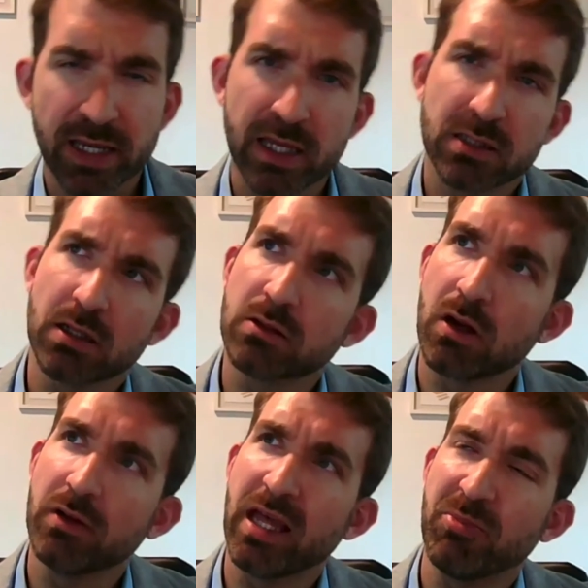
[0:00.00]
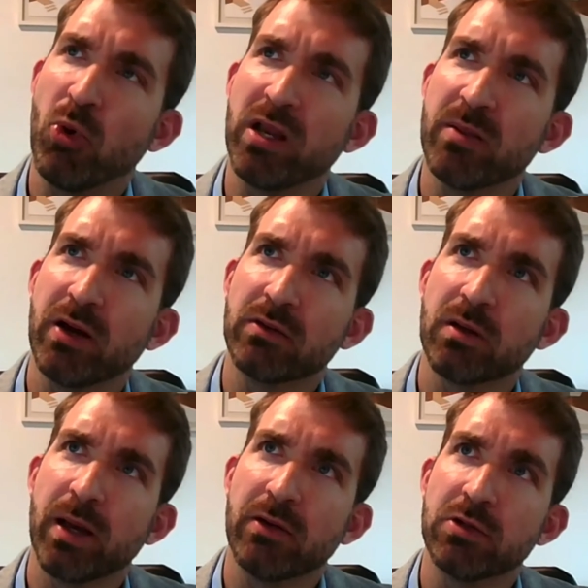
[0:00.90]
I guess on that point
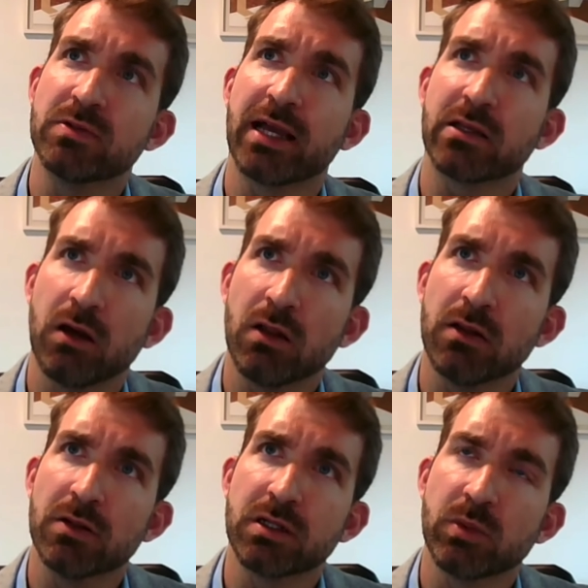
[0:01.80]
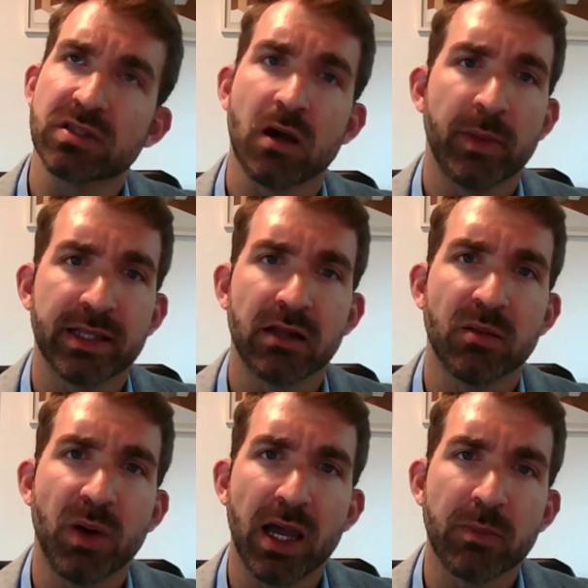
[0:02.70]
about new technology and what's coming down
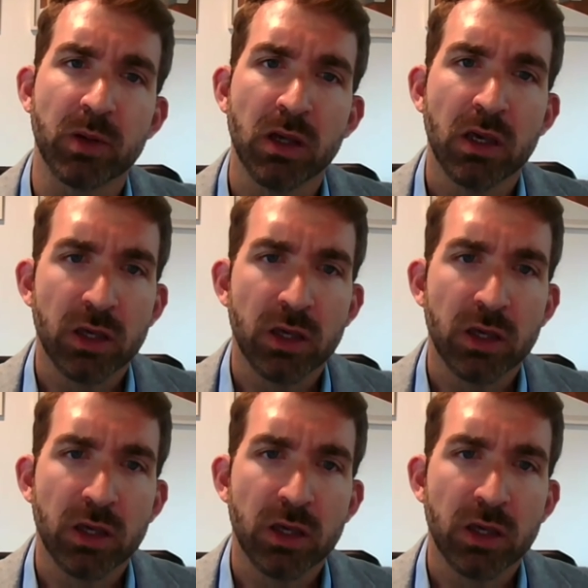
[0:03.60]
the pipe,